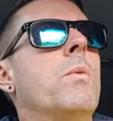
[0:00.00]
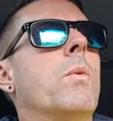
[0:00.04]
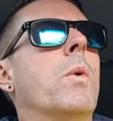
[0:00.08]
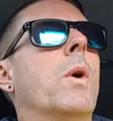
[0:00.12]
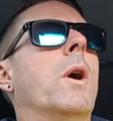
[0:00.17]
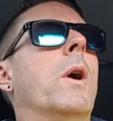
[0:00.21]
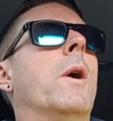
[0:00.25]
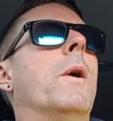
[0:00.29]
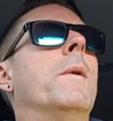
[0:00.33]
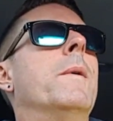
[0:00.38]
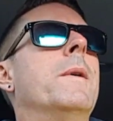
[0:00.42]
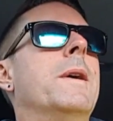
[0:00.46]

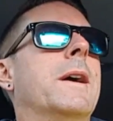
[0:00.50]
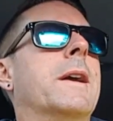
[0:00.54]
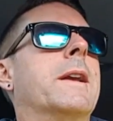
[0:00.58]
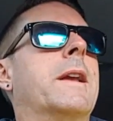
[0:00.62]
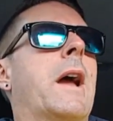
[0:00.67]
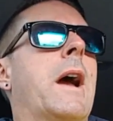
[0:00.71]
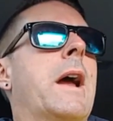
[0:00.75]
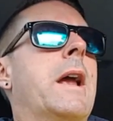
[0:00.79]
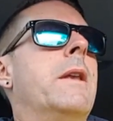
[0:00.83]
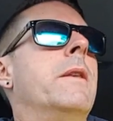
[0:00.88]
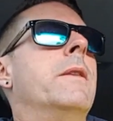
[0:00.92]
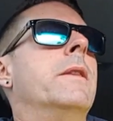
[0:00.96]
well,
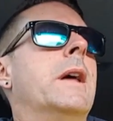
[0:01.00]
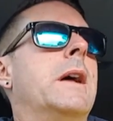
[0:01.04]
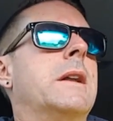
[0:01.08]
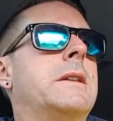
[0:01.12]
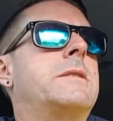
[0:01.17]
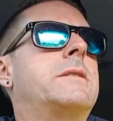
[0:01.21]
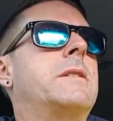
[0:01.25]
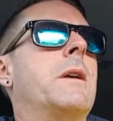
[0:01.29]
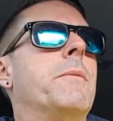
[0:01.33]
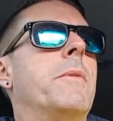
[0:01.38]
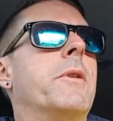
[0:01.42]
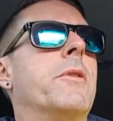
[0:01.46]
again,
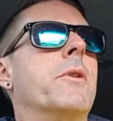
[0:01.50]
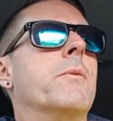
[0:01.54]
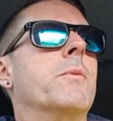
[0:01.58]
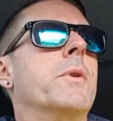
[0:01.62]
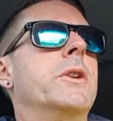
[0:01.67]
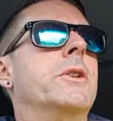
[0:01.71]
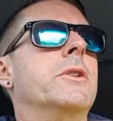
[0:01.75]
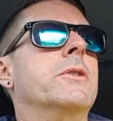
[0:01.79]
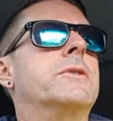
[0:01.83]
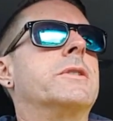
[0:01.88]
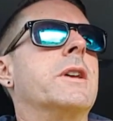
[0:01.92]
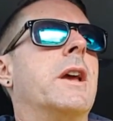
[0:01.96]
that's something that
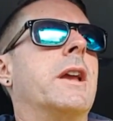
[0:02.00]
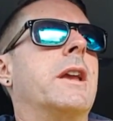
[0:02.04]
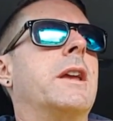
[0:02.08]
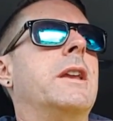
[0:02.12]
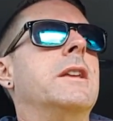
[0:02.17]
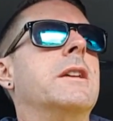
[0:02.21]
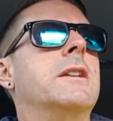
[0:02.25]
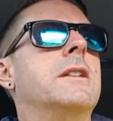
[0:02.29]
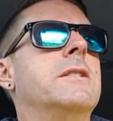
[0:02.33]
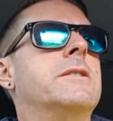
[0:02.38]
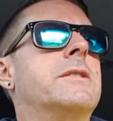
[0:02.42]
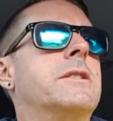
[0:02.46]
we do take
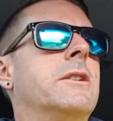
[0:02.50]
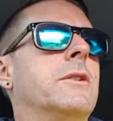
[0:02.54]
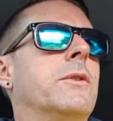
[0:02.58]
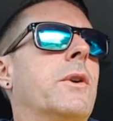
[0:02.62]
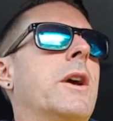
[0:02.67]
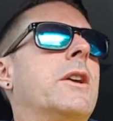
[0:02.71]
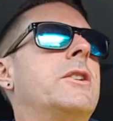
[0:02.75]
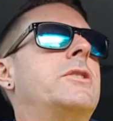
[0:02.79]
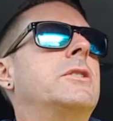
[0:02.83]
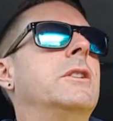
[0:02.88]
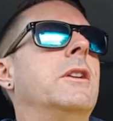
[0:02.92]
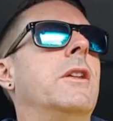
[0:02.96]
into
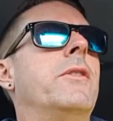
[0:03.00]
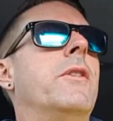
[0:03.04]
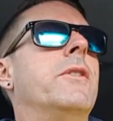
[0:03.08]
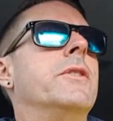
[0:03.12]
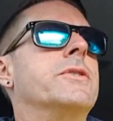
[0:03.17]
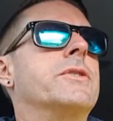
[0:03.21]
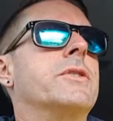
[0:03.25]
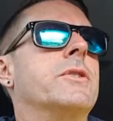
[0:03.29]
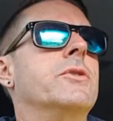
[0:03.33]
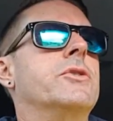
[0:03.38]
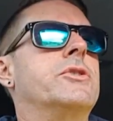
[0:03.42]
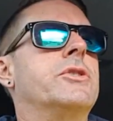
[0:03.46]
consideration, and
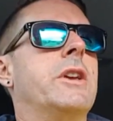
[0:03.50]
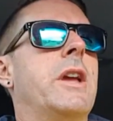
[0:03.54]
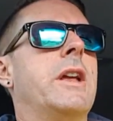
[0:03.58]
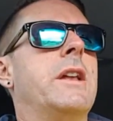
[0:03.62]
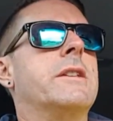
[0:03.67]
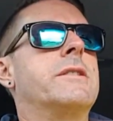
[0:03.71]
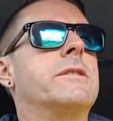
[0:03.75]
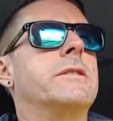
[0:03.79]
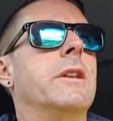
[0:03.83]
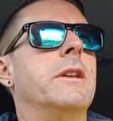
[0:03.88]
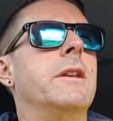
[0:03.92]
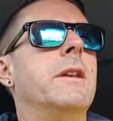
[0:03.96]
there's a good
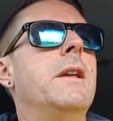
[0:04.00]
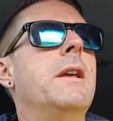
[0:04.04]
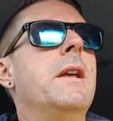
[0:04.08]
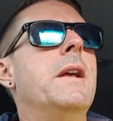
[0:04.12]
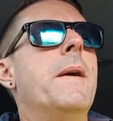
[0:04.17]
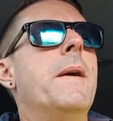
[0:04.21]
chance that